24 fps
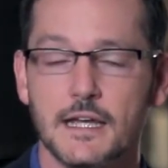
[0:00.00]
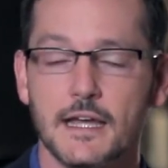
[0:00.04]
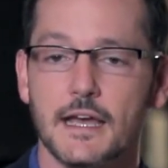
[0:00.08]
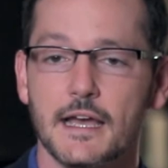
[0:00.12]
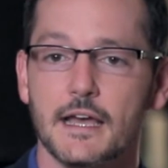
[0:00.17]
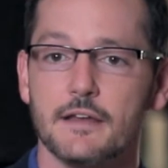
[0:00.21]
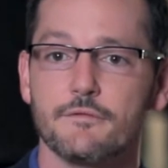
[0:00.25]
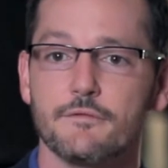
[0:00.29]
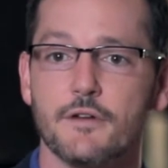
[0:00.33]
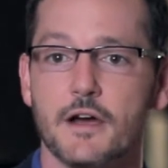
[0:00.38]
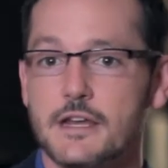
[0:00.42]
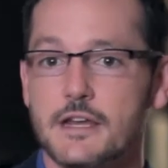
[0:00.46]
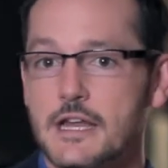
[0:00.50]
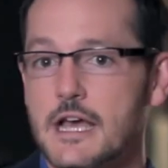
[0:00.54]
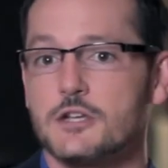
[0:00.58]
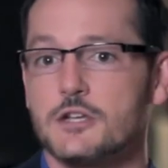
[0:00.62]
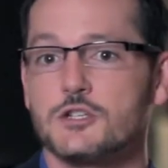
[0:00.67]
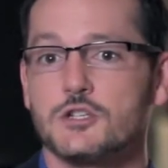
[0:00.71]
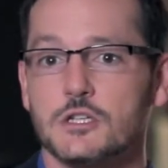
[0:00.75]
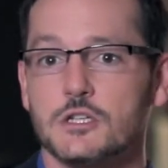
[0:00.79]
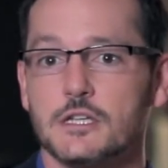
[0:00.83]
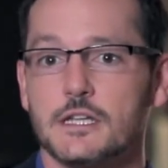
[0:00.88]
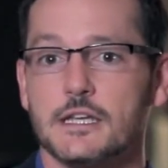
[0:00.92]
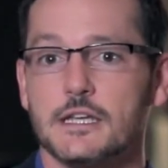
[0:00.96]
and
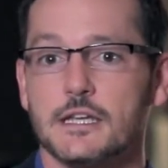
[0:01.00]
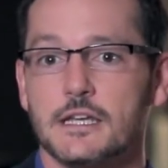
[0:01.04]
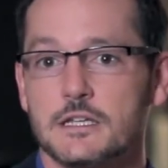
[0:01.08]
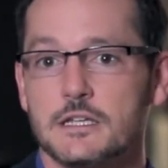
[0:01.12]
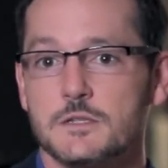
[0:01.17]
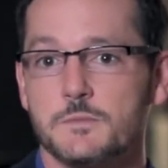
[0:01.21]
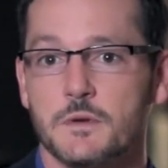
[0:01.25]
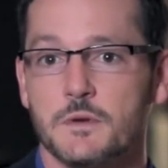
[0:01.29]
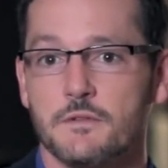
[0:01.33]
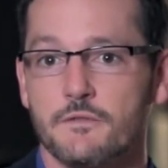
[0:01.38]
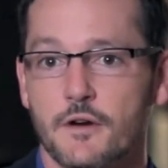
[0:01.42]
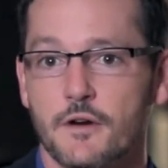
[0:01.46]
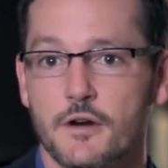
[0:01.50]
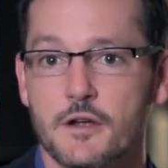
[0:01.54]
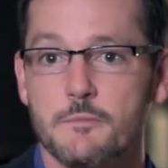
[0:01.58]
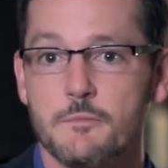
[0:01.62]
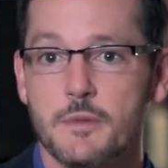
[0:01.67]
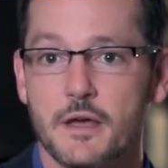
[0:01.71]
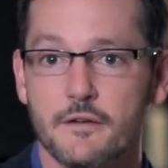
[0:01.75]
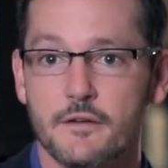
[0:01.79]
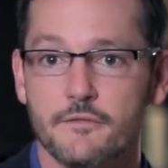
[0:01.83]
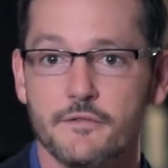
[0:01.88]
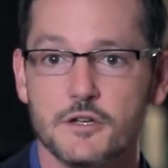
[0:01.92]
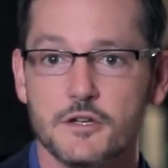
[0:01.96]
financially it's been very
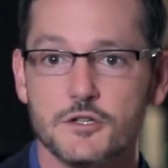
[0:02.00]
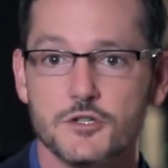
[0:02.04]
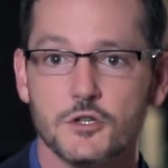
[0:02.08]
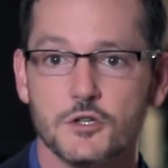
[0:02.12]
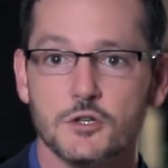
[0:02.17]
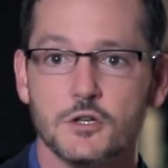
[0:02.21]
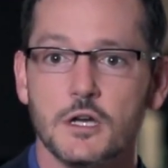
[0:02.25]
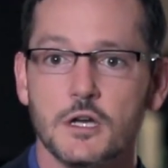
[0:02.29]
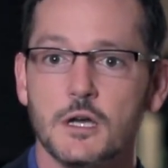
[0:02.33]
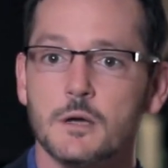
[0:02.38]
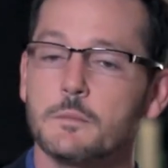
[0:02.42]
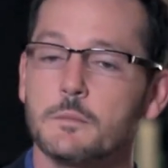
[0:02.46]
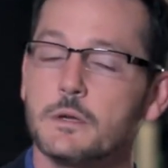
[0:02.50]
beneficial,